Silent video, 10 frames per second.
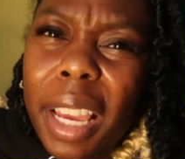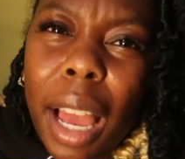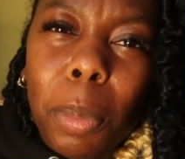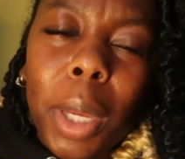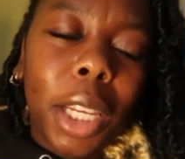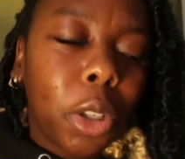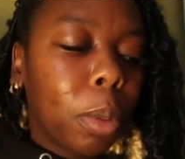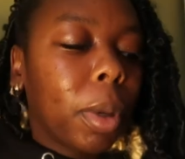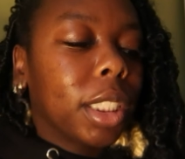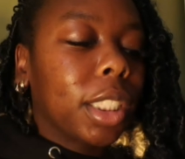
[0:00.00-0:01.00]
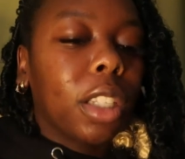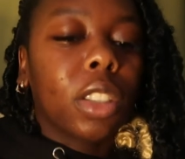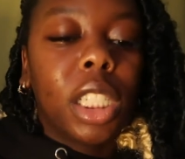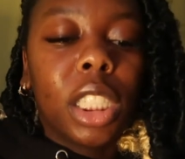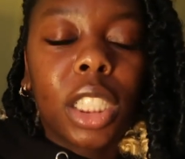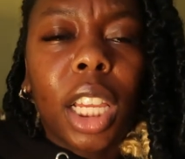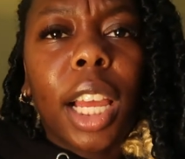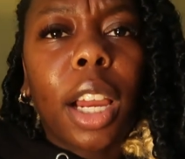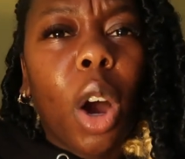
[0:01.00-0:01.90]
yeah, I mean, I know it might sound cliche, like,